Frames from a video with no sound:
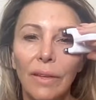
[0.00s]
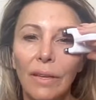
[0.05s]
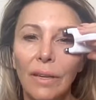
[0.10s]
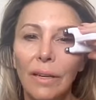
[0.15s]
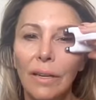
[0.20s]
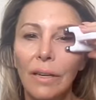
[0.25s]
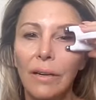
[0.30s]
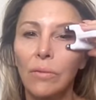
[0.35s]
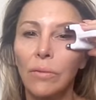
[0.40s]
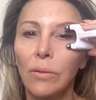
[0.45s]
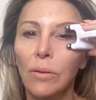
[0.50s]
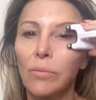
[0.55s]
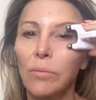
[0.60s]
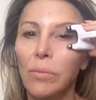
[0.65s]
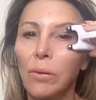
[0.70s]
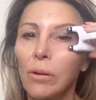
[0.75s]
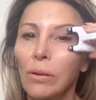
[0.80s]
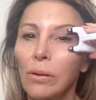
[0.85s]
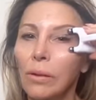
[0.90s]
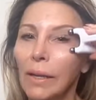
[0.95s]
And we're
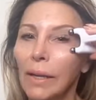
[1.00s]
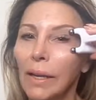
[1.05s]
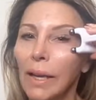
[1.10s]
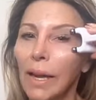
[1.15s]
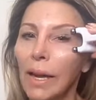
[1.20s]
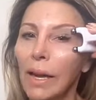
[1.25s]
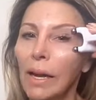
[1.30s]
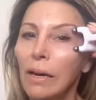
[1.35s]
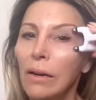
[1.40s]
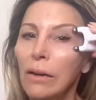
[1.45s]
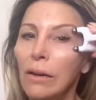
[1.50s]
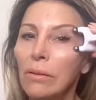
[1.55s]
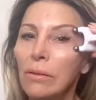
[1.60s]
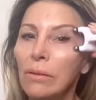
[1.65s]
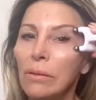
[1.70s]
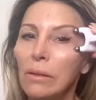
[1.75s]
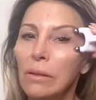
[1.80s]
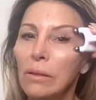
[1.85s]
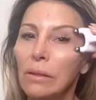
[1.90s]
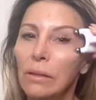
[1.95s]
pulling
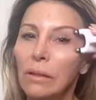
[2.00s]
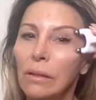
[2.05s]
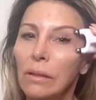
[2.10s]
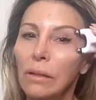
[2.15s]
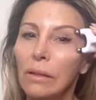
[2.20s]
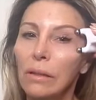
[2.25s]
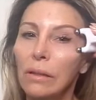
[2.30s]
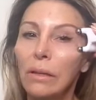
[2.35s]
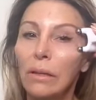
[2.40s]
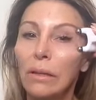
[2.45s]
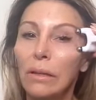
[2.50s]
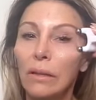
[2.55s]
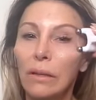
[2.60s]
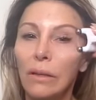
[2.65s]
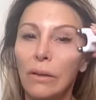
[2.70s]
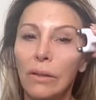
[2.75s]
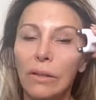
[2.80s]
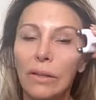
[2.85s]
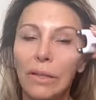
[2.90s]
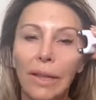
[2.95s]
out,
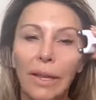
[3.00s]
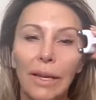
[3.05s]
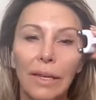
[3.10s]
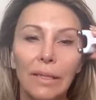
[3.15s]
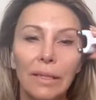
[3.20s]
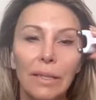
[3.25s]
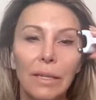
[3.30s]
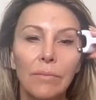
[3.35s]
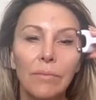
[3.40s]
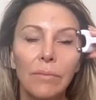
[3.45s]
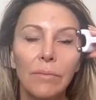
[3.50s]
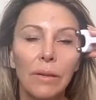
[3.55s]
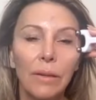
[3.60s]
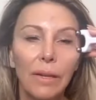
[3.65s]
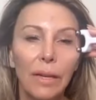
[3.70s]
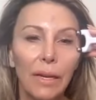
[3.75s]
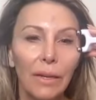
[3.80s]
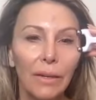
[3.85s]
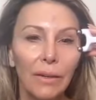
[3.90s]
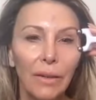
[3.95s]
going to that temple
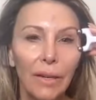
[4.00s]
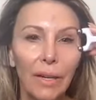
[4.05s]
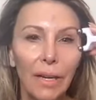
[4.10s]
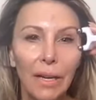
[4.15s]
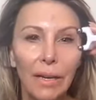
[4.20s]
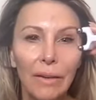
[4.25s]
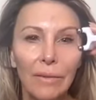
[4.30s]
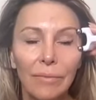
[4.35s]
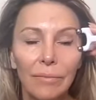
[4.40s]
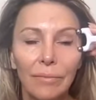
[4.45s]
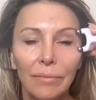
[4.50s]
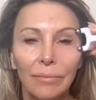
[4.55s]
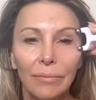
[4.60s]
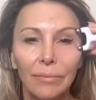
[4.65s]
area.